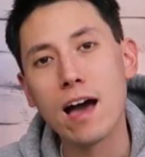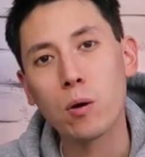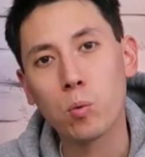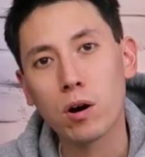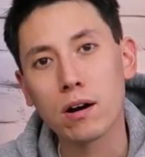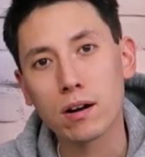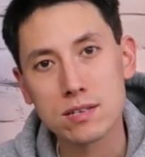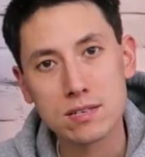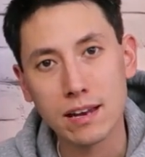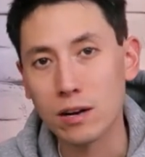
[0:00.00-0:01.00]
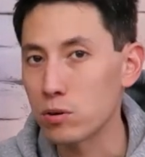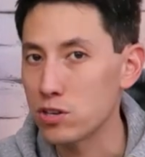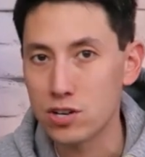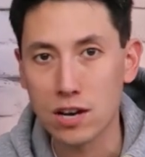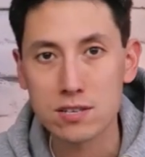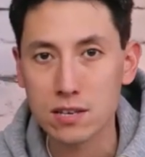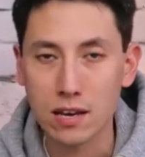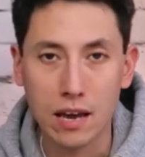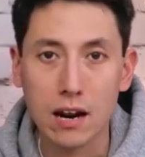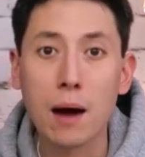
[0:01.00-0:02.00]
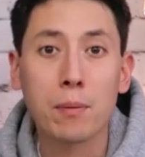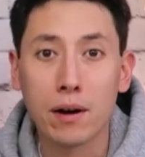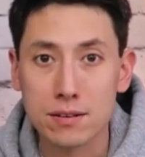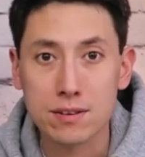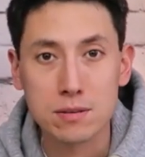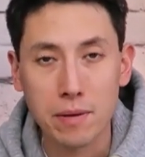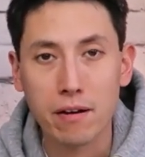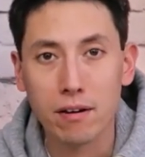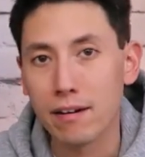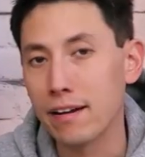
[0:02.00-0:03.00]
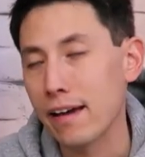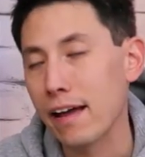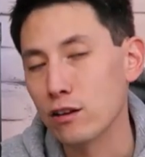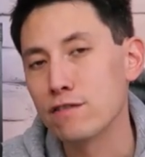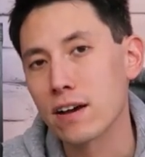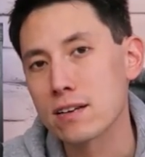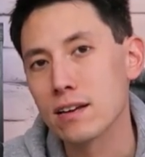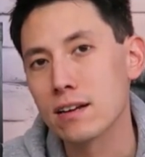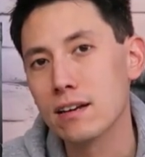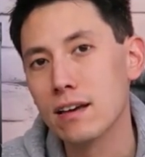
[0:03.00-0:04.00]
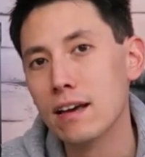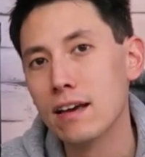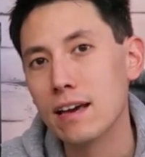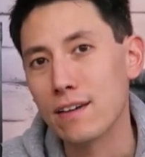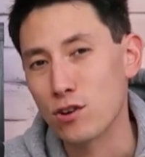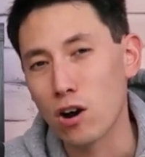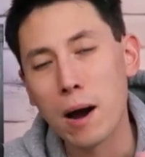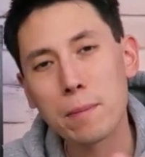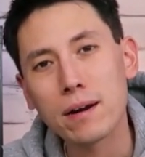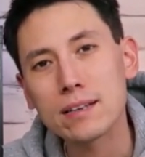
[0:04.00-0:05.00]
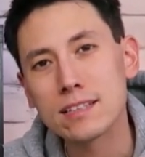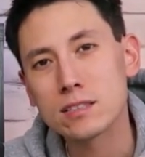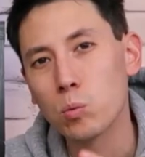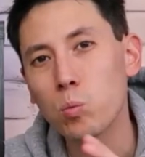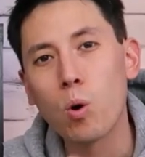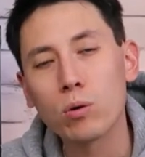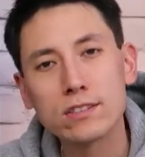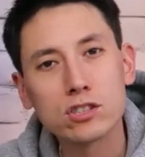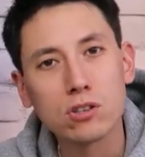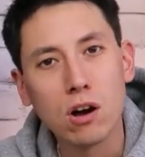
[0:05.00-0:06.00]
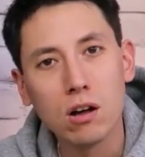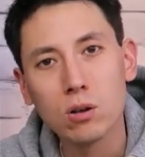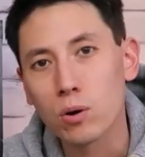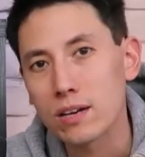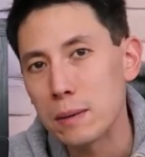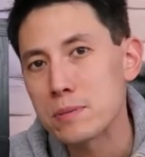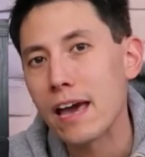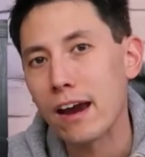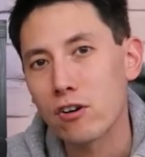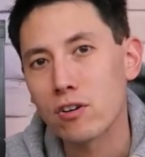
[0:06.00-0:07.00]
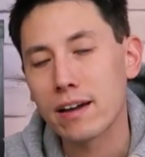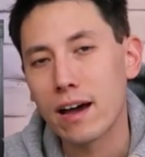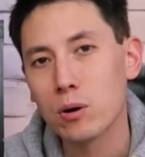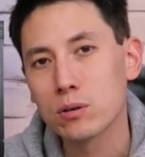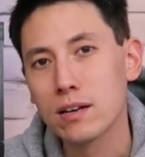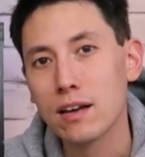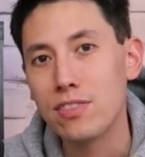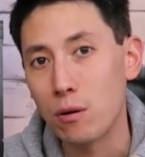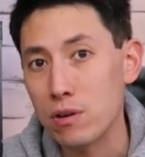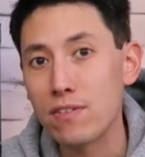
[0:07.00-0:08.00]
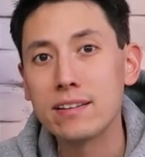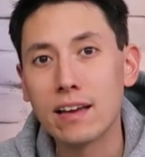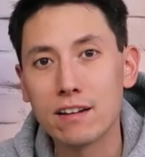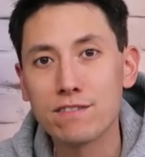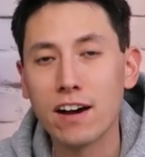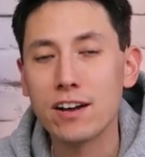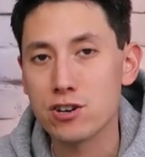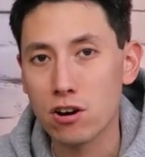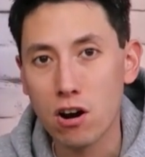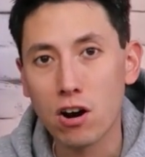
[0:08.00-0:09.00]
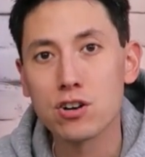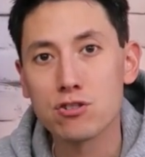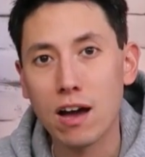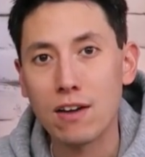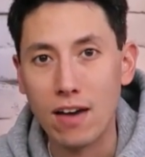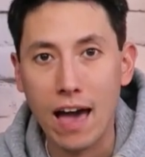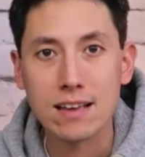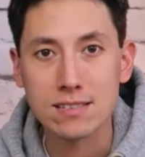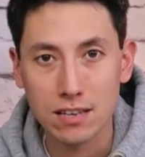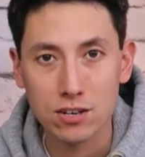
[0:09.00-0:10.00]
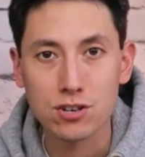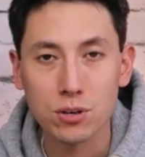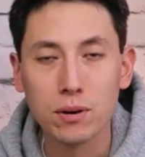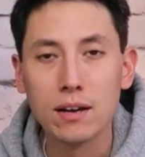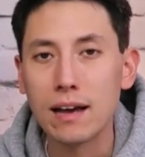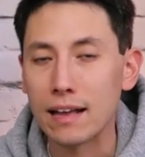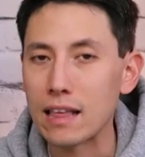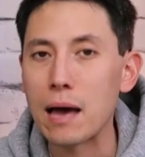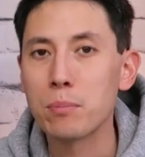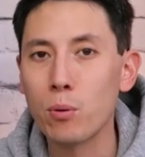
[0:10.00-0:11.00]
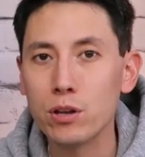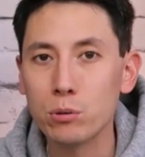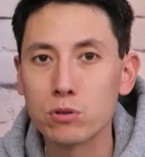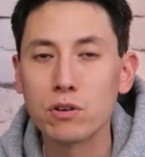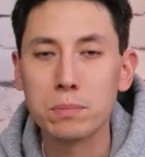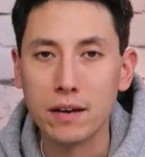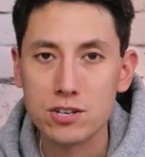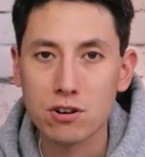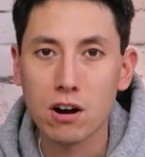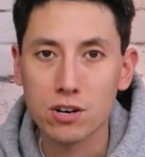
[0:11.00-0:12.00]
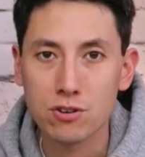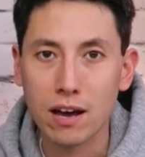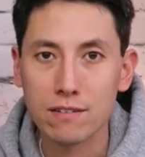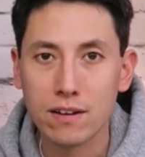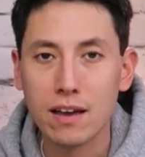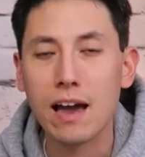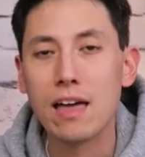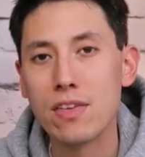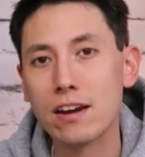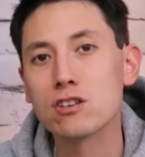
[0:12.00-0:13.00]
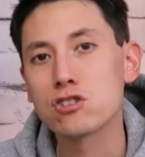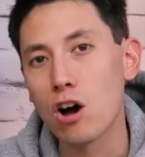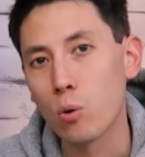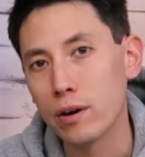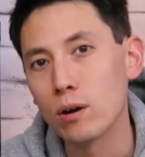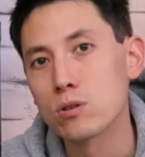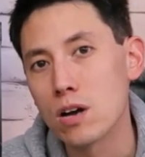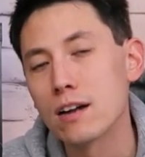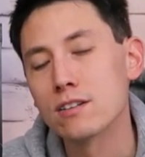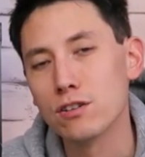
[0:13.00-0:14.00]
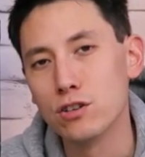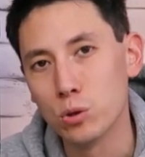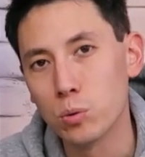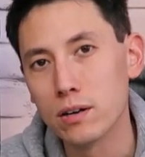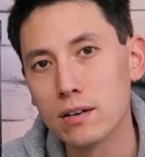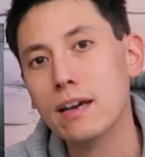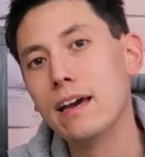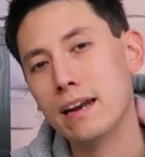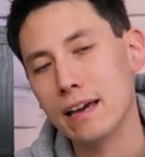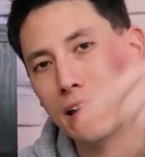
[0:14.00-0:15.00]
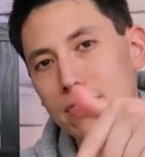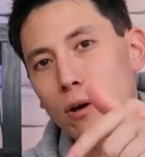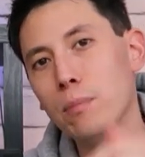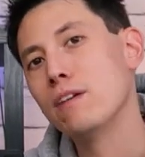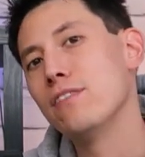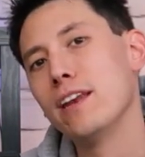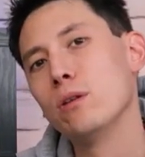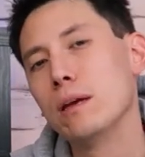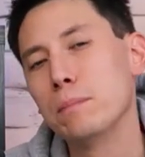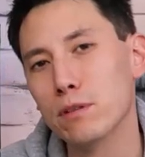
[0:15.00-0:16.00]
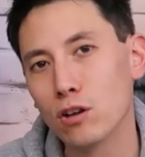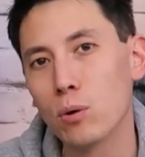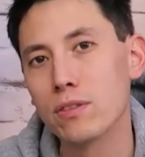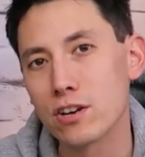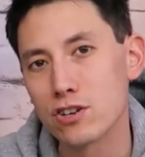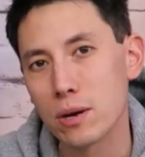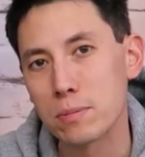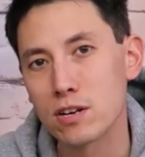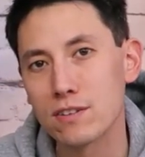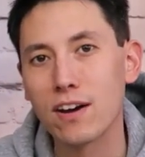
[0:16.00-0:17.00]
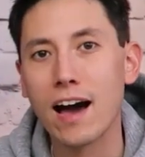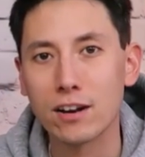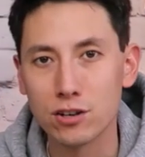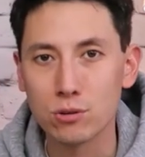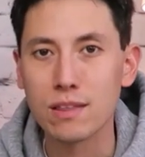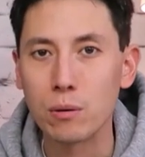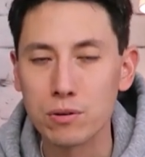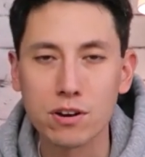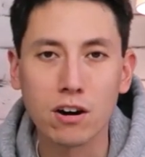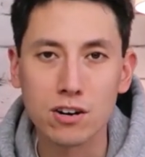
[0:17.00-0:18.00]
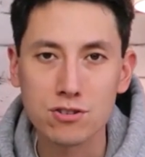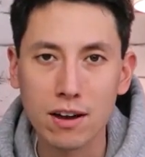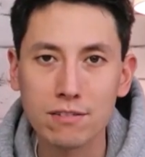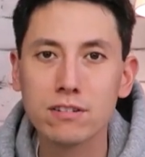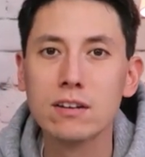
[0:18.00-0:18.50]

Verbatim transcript: that works, then it was just an operating system error and you fixed it. If your operating system won't install or keeps erroring out, then we've identified your hard drive as the issue. At that point, you would replace your hard drive and then install Windows onto the new one. And again, there'll be a video link below in the description for how to do that with your hard drive.